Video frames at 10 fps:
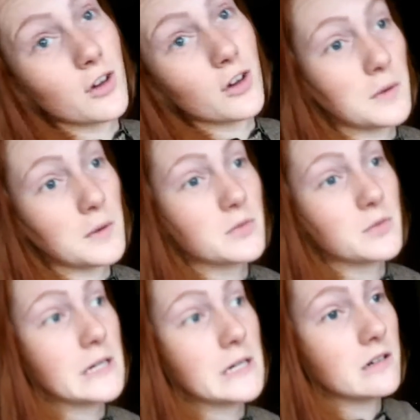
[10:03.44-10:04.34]
go follow my
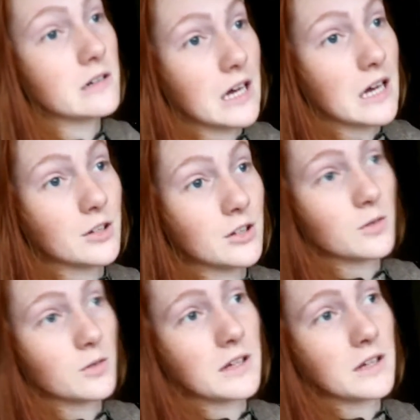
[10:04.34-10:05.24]
Twitter and have a
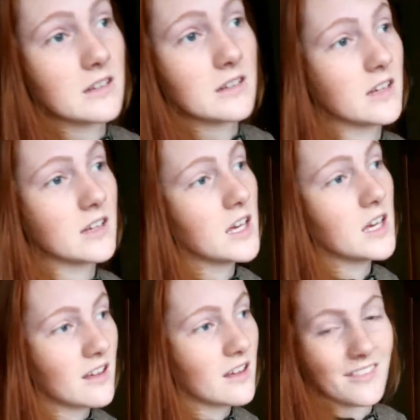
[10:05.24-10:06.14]
look, because
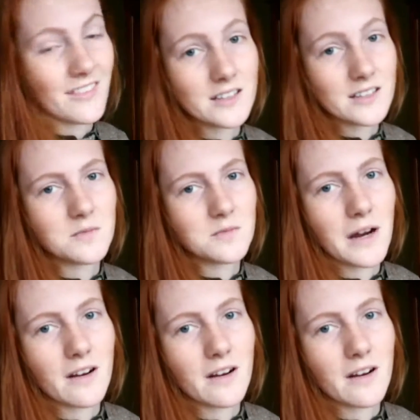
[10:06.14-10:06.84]
That's